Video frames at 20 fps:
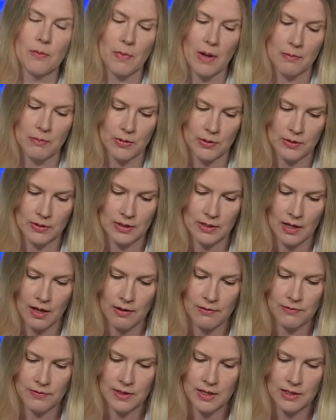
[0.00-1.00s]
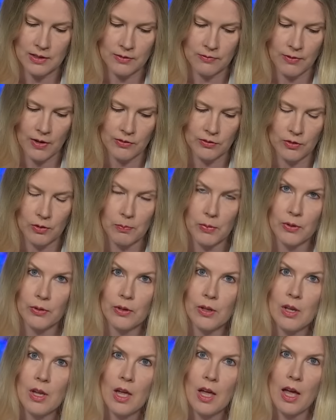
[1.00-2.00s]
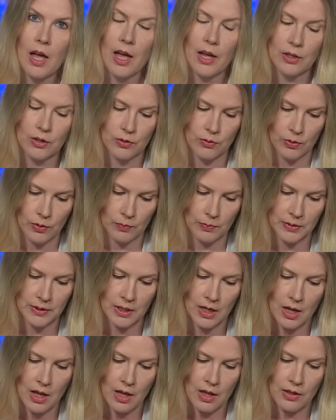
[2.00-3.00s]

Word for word: members of these vulnerable uh, groups.